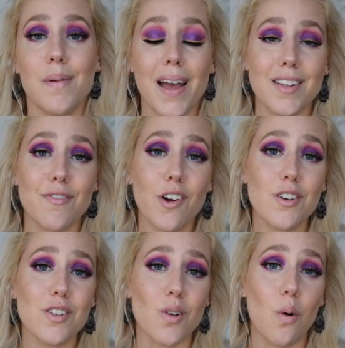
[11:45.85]
As far
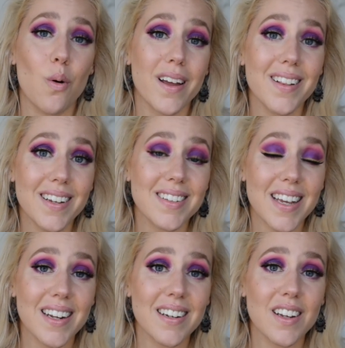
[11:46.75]
as oily
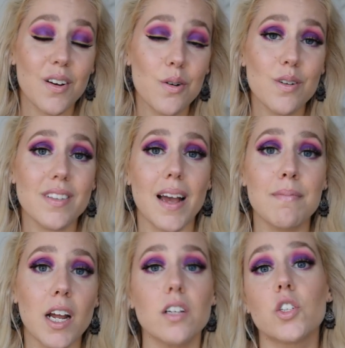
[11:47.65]
skin goes,
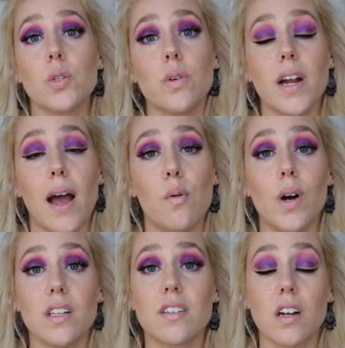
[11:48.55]
I'm not sure how
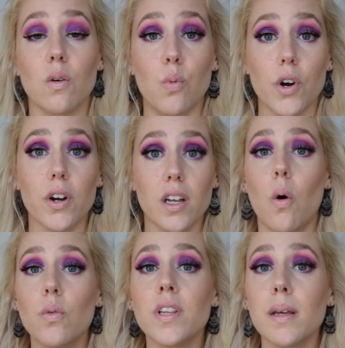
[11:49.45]
well it's gonna work,
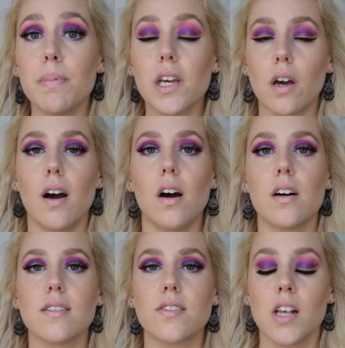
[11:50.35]
only
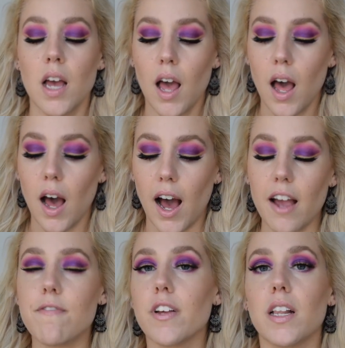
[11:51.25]
because
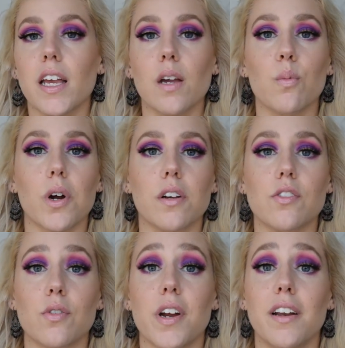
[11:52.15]
I feel like it
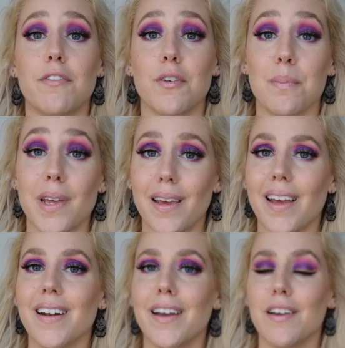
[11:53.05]
works great for me,
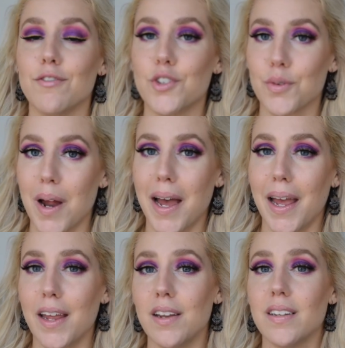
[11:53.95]
and I have
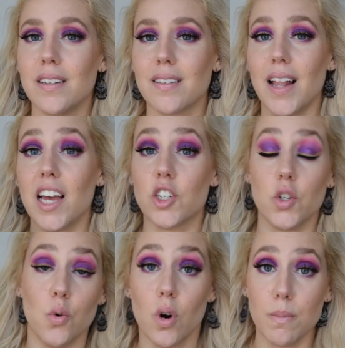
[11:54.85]
dry
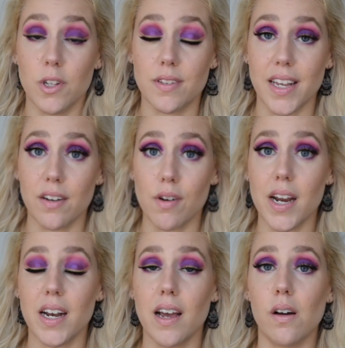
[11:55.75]
/ normal skin
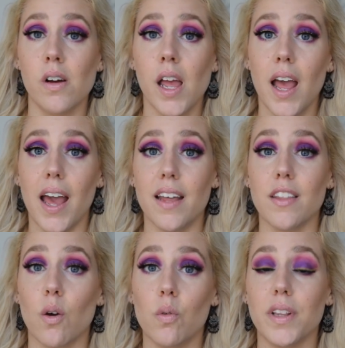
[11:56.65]
right now,
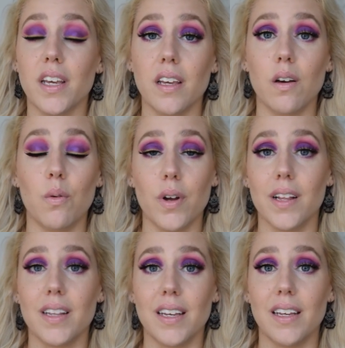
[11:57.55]
and the only
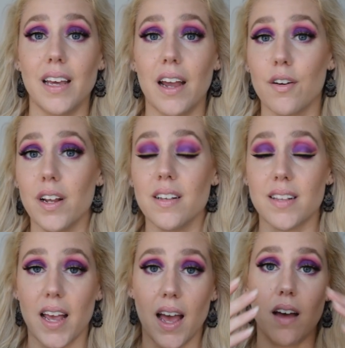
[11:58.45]
oily
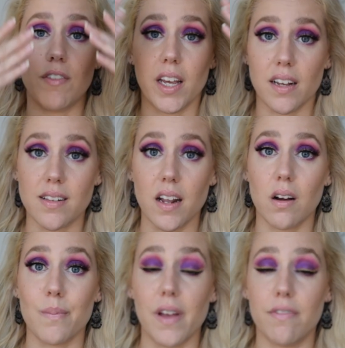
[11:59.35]
areas I have, like I said,
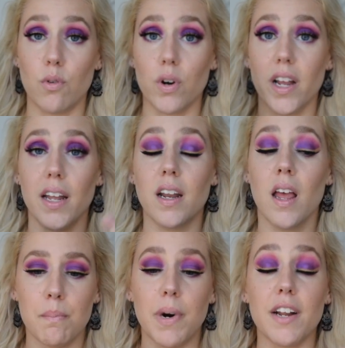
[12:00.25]
are my forehead.
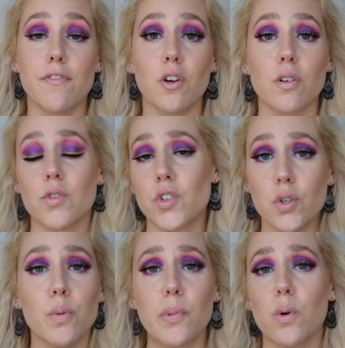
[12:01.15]
But if you're
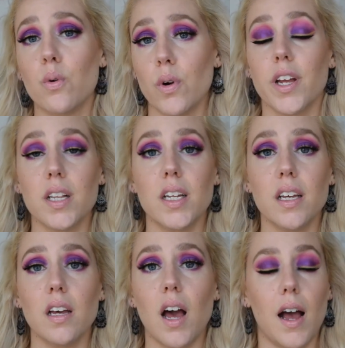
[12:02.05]
super
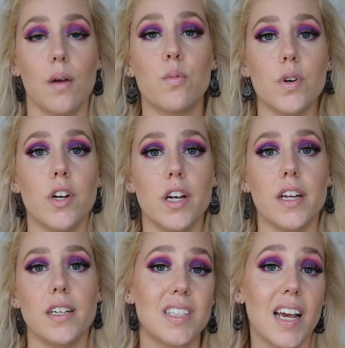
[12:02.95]
oily, I
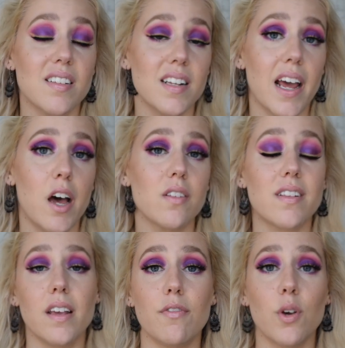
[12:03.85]
would test it
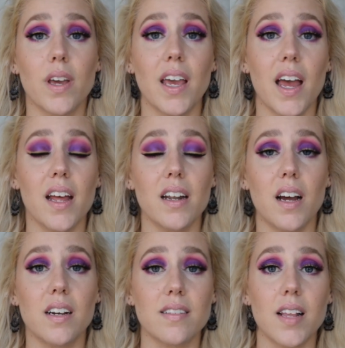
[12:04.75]
out, you can
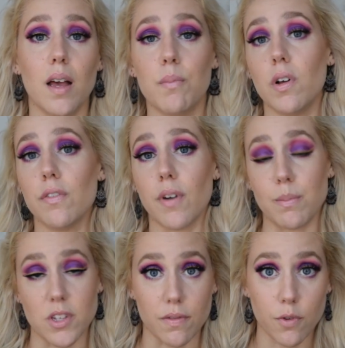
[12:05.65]
get a sample
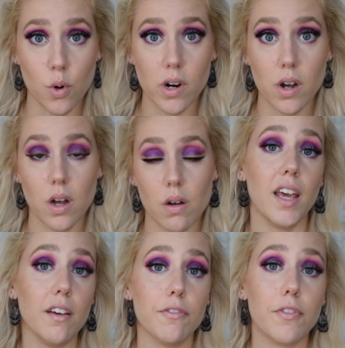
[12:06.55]
from Sephora.
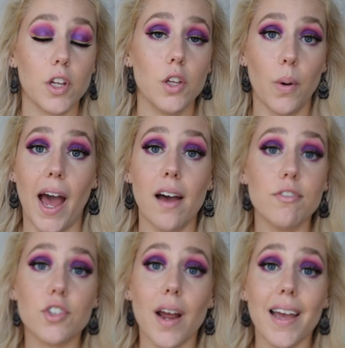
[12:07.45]
If you
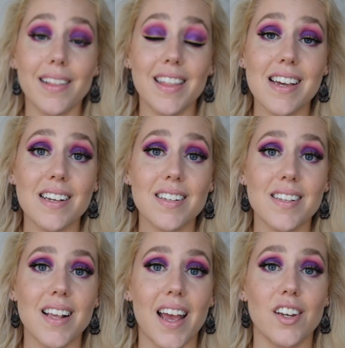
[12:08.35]
have tried
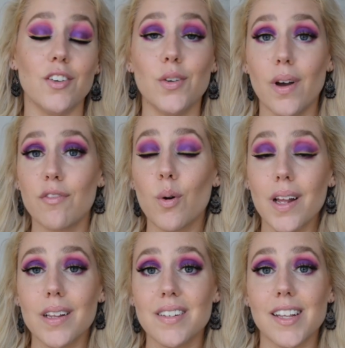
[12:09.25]
this and you do have
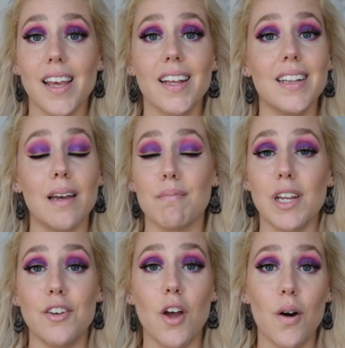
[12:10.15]
oily skin, let
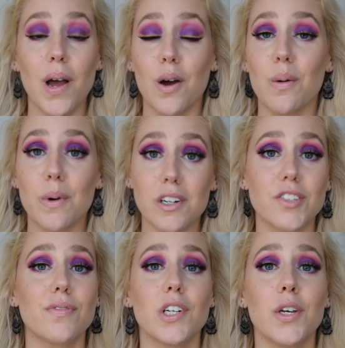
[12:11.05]
me know how it
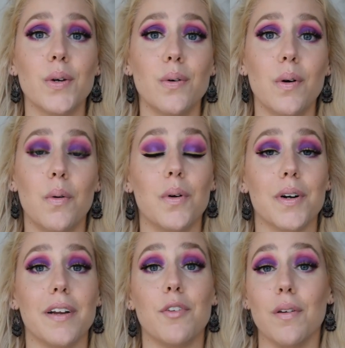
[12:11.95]
works for you,
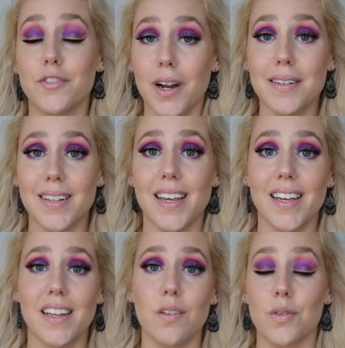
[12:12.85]
or if you have dry
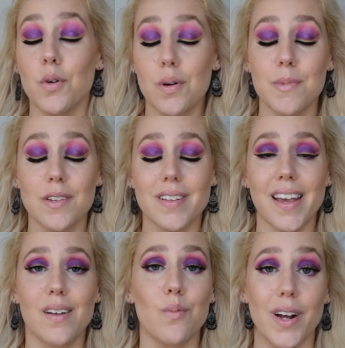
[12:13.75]
skin or normal
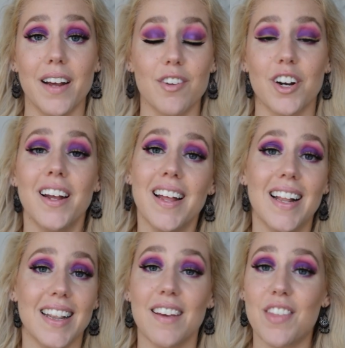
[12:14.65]
skin, whatever,
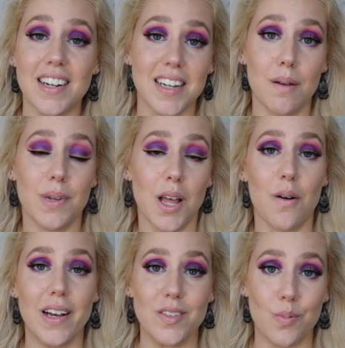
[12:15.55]
leave that down
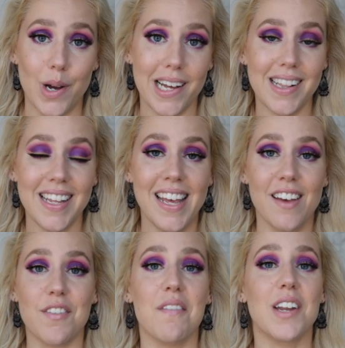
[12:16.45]
below as well.
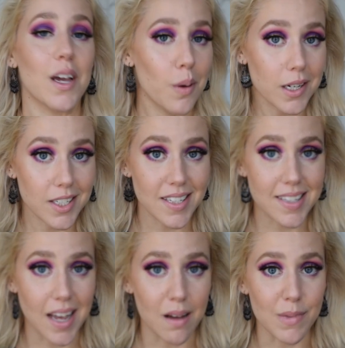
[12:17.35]
If you have any
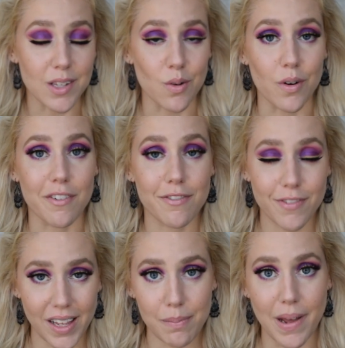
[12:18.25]
questions, comments, or
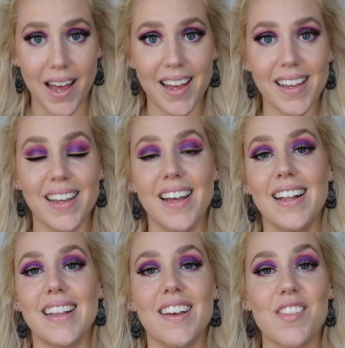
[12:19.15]
feedback,
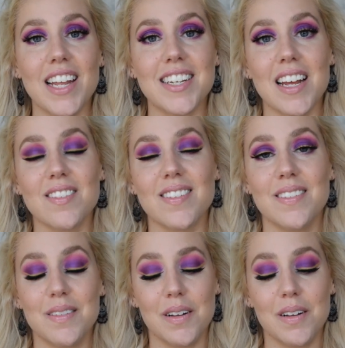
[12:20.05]
leave that down.